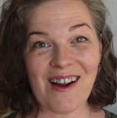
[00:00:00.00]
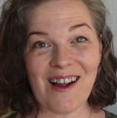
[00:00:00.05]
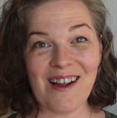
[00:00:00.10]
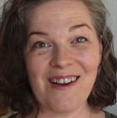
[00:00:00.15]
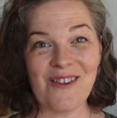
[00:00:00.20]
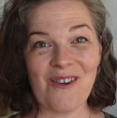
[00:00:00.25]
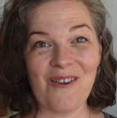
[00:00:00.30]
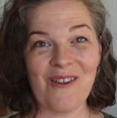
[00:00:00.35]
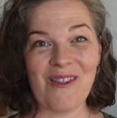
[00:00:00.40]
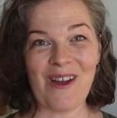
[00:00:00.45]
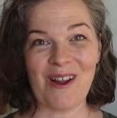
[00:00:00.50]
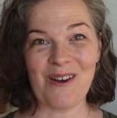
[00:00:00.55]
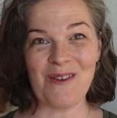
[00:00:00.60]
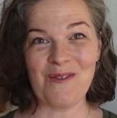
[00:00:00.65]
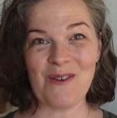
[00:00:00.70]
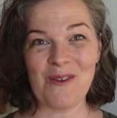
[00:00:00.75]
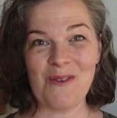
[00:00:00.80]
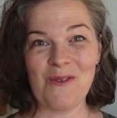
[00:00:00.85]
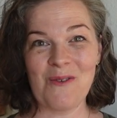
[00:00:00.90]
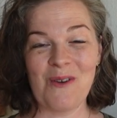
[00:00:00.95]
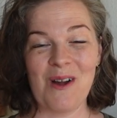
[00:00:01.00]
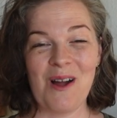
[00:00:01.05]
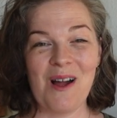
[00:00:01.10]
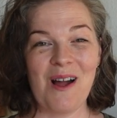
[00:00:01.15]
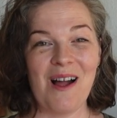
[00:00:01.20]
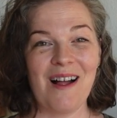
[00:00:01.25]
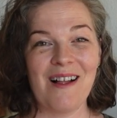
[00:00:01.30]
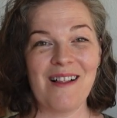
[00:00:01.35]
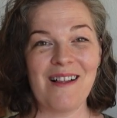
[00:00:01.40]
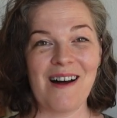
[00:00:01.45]
I know a lot of you
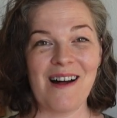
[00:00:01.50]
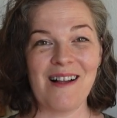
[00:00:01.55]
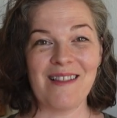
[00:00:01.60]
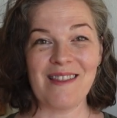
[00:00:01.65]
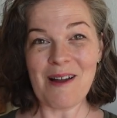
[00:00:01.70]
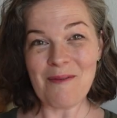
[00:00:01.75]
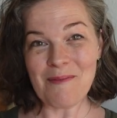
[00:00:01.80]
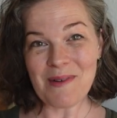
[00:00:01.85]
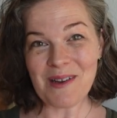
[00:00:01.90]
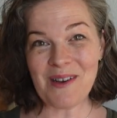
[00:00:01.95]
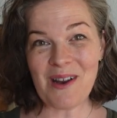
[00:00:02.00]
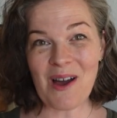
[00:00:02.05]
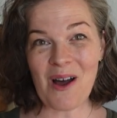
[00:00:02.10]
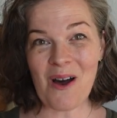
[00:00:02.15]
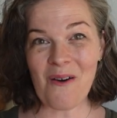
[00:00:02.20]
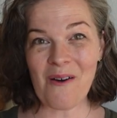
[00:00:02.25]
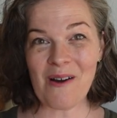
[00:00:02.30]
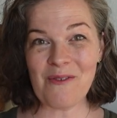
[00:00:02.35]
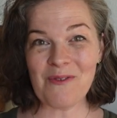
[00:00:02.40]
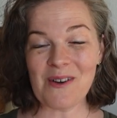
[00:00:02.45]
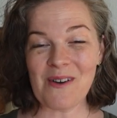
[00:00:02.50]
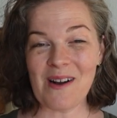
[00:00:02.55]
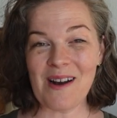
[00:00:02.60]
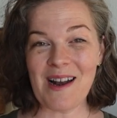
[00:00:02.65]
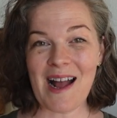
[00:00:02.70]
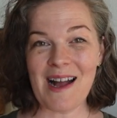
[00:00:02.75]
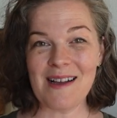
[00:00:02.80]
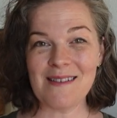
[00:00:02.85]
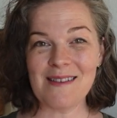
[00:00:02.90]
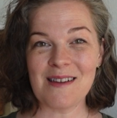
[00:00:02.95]
uh, let me know after I'd
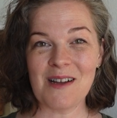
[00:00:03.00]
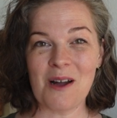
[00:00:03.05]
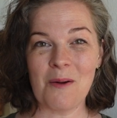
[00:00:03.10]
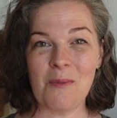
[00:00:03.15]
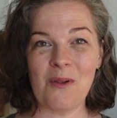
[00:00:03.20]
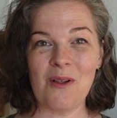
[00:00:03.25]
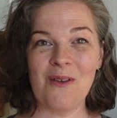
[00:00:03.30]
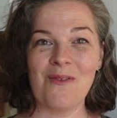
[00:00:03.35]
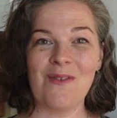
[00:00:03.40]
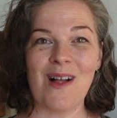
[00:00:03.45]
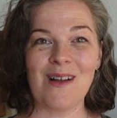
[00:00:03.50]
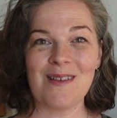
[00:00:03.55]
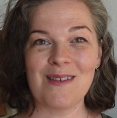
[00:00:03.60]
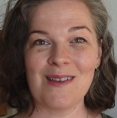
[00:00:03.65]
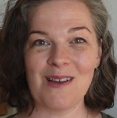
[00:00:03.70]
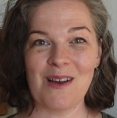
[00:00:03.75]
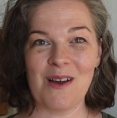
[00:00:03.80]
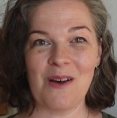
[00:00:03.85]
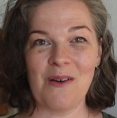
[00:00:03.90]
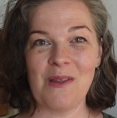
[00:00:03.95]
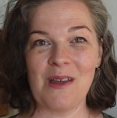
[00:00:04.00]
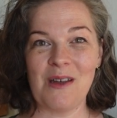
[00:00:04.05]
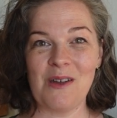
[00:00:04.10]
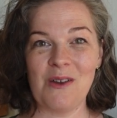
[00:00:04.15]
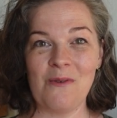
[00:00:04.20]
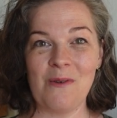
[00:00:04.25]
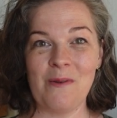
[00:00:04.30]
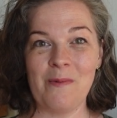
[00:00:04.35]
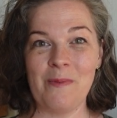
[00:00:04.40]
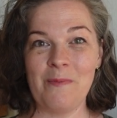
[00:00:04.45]
asked a couple of vlogs ago that
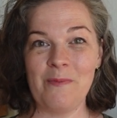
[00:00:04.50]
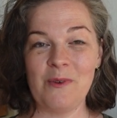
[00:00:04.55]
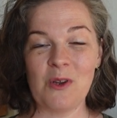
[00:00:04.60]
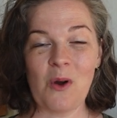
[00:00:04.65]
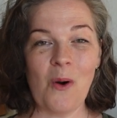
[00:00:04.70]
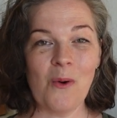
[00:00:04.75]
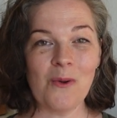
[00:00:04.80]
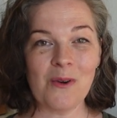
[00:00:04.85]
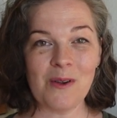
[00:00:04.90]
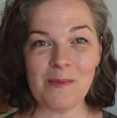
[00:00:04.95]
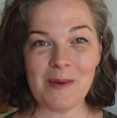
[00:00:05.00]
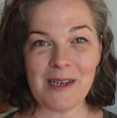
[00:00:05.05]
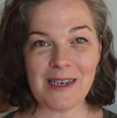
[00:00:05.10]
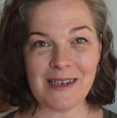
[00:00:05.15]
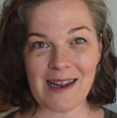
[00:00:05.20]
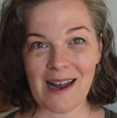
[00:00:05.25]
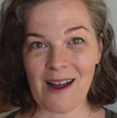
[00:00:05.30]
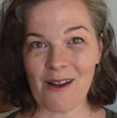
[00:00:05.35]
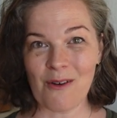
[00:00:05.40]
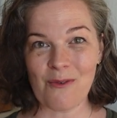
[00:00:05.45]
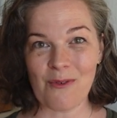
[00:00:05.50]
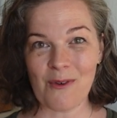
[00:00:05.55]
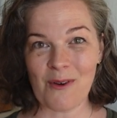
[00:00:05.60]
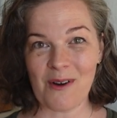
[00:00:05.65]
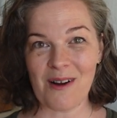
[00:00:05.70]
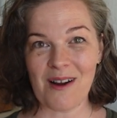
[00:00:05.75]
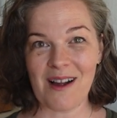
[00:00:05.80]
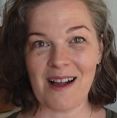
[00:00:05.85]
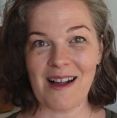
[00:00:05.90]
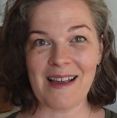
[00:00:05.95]
you would totally be down
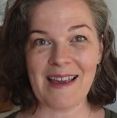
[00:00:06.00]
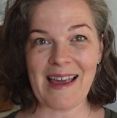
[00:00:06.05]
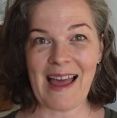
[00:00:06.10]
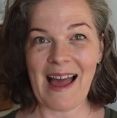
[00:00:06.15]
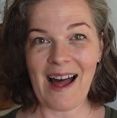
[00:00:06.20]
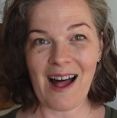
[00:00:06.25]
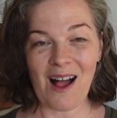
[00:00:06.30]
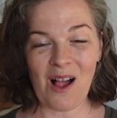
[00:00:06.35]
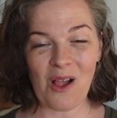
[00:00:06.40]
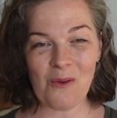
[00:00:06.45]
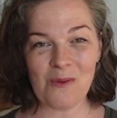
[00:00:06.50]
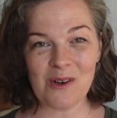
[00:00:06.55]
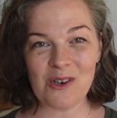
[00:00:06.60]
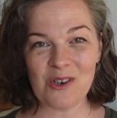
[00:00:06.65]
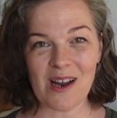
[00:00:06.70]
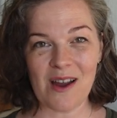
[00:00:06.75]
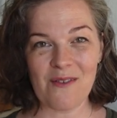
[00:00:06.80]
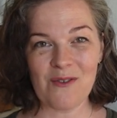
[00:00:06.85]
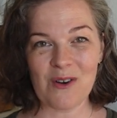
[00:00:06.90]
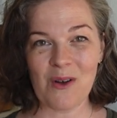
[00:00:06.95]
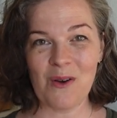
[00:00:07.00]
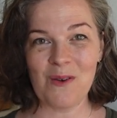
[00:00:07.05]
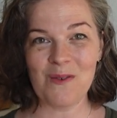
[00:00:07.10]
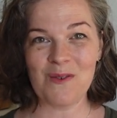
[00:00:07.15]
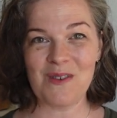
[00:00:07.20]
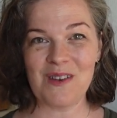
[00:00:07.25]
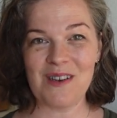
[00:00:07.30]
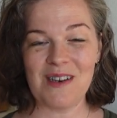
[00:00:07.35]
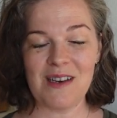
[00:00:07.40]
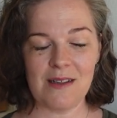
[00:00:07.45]
for a cowl, which I haven't
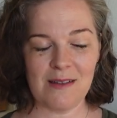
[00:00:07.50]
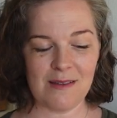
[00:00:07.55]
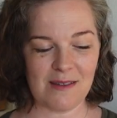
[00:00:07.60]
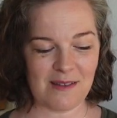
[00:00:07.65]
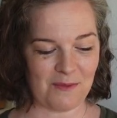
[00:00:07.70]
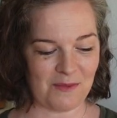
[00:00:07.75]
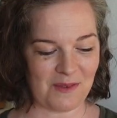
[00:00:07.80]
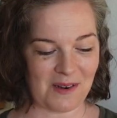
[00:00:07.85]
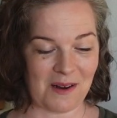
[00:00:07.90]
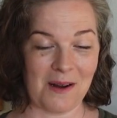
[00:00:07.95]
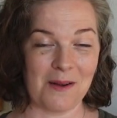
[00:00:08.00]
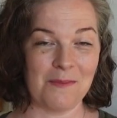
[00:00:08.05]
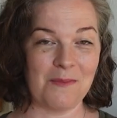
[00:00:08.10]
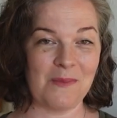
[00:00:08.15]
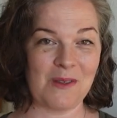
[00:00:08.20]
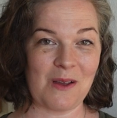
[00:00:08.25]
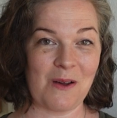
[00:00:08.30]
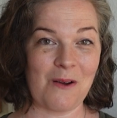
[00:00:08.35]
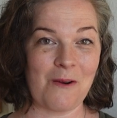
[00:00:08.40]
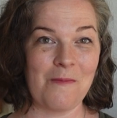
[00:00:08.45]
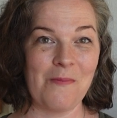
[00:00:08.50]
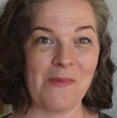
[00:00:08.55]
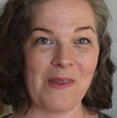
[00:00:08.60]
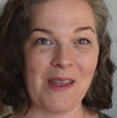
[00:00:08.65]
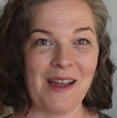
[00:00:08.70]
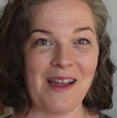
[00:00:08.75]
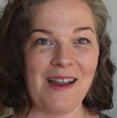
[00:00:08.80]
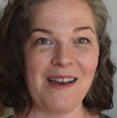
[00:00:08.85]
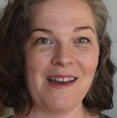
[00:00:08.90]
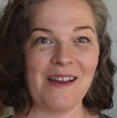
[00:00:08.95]
hosted in some time. So
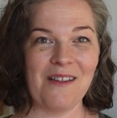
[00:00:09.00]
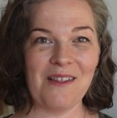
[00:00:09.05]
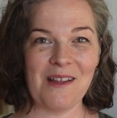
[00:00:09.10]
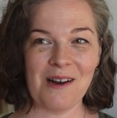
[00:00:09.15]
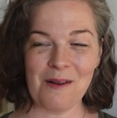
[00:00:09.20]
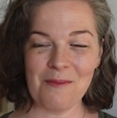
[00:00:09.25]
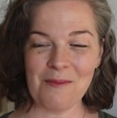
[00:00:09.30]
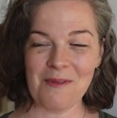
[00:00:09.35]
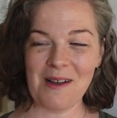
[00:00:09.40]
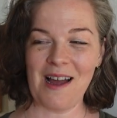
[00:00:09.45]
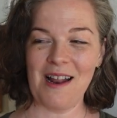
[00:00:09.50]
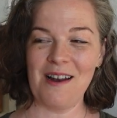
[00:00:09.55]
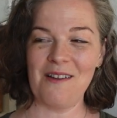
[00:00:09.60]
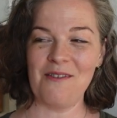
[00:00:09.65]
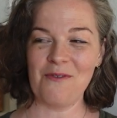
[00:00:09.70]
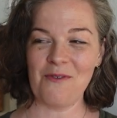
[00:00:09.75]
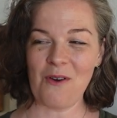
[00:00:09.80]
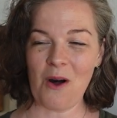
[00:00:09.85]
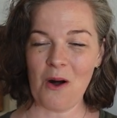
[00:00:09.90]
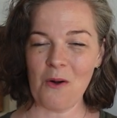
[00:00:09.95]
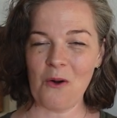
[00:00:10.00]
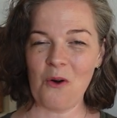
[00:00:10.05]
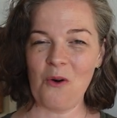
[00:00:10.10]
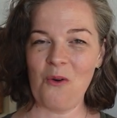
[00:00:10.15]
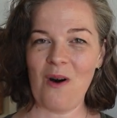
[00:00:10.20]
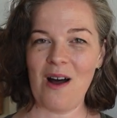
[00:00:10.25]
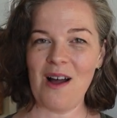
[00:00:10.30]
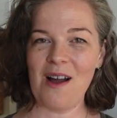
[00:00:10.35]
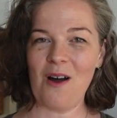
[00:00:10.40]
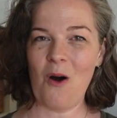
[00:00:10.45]
now that I'm kind of
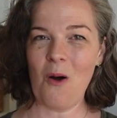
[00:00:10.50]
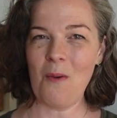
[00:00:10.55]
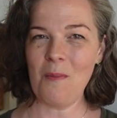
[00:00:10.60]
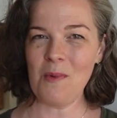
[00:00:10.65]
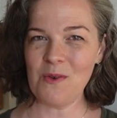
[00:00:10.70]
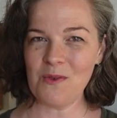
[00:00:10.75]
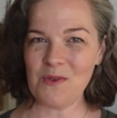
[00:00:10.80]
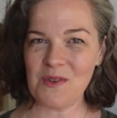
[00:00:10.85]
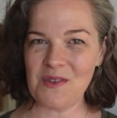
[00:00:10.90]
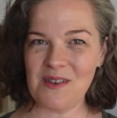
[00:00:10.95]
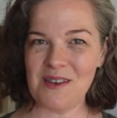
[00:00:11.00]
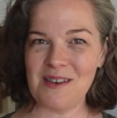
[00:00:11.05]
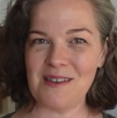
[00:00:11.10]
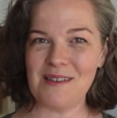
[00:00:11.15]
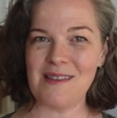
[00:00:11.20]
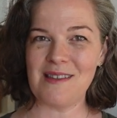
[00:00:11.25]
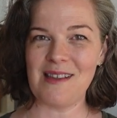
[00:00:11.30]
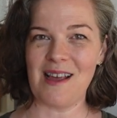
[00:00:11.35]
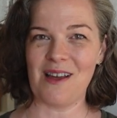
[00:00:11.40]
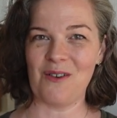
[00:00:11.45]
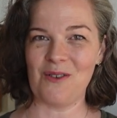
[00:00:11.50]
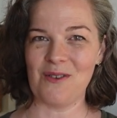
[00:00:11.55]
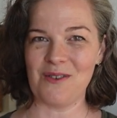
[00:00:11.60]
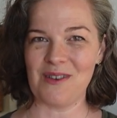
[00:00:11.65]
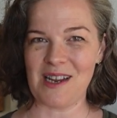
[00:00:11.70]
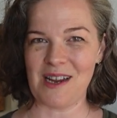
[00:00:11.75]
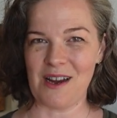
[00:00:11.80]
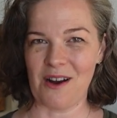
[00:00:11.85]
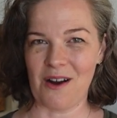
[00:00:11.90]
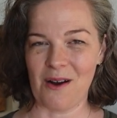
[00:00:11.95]
quite almost
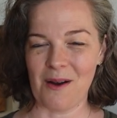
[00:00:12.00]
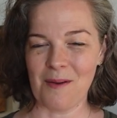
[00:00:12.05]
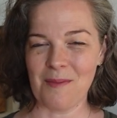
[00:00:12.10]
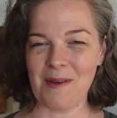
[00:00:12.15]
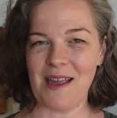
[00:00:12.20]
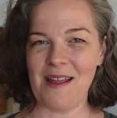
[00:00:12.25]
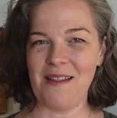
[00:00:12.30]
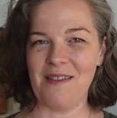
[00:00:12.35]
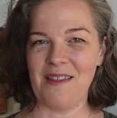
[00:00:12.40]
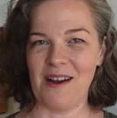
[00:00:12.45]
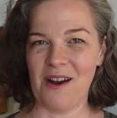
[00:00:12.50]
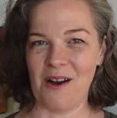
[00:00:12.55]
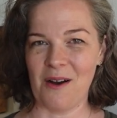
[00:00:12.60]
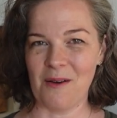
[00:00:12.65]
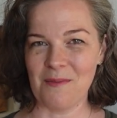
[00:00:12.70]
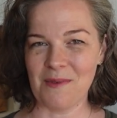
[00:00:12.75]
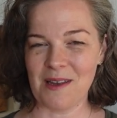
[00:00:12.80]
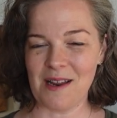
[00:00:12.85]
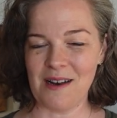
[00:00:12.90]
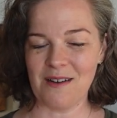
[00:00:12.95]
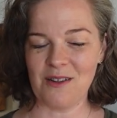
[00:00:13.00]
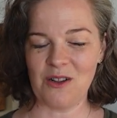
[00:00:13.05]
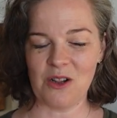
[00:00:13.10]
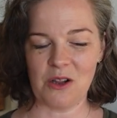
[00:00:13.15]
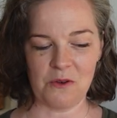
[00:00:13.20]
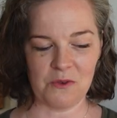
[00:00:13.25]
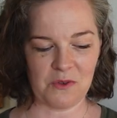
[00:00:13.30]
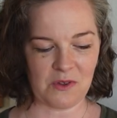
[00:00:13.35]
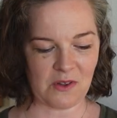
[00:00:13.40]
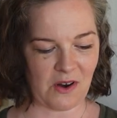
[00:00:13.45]
settled here, I'm getting there, I'm getting
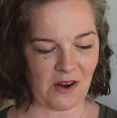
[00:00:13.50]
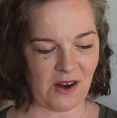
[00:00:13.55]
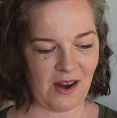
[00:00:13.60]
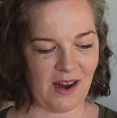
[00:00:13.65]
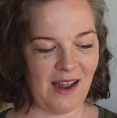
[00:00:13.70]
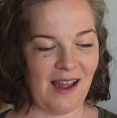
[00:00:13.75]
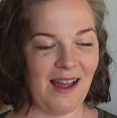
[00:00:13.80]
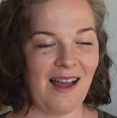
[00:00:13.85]
closer.